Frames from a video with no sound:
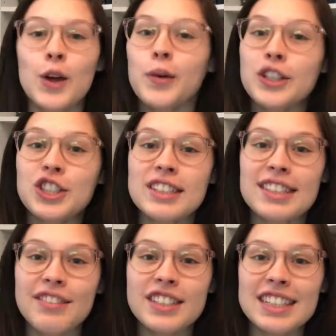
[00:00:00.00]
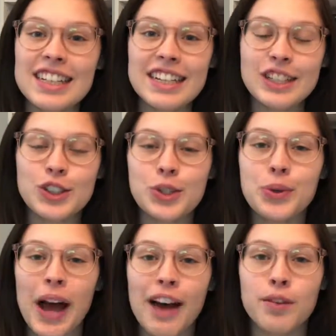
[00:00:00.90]
Question 17, do
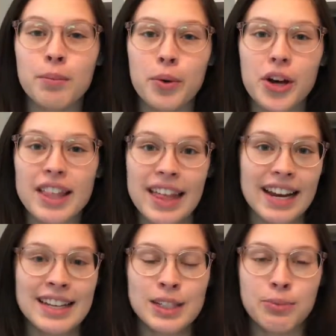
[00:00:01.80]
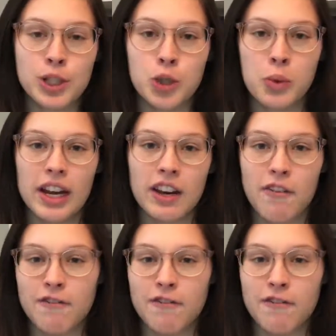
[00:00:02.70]
you have a book that is between